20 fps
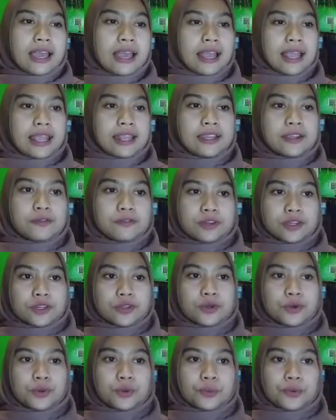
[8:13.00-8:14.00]
Anyone
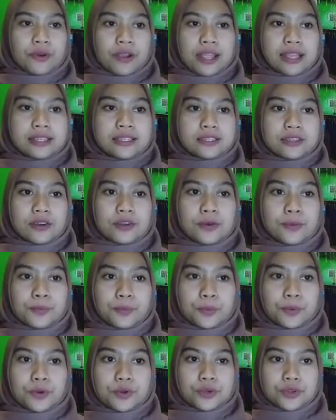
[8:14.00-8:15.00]
who writes or
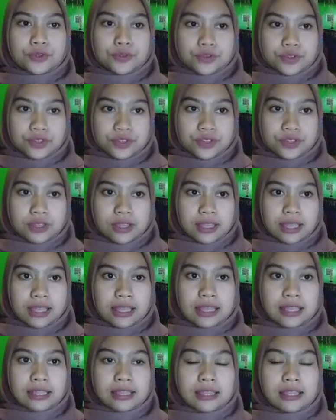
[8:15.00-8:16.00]
produces
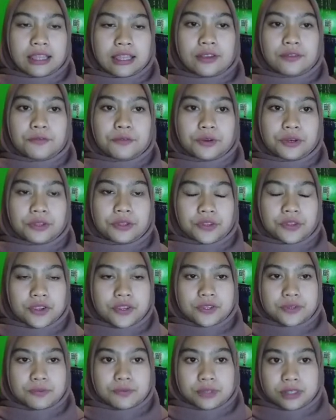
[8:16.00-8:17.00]
an
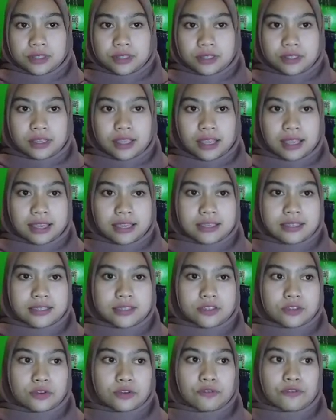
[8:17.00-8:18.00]
advertisement
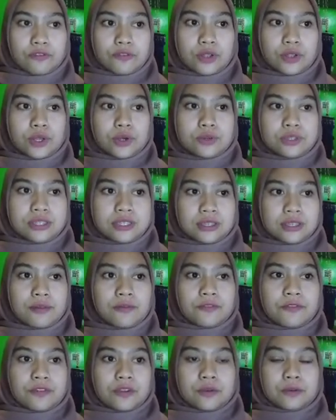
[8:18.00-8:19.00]
has to follow
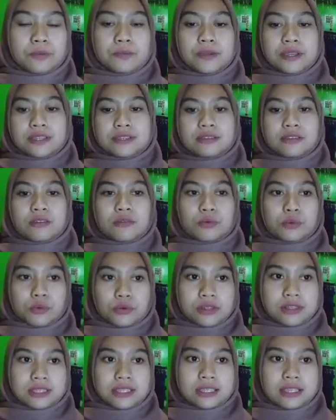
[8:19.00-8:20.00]
some very basic
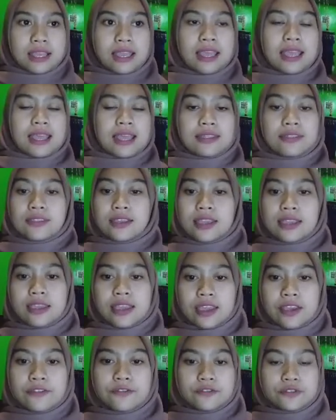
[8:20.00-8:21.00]
rules. They
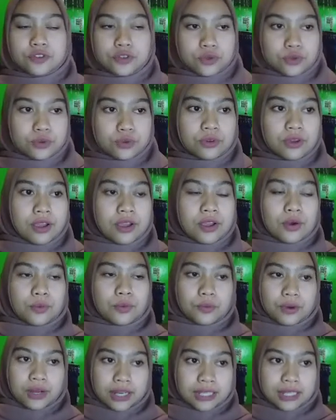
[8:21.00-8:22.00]
have to
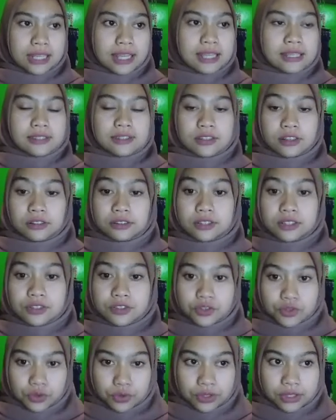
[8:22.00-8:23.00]
1. Tell the
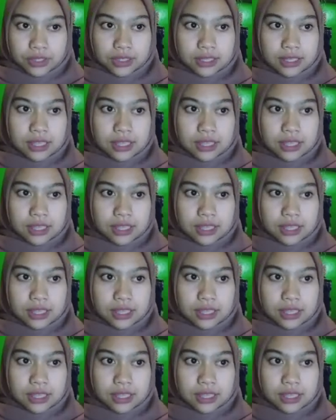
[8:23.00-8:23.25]
truth.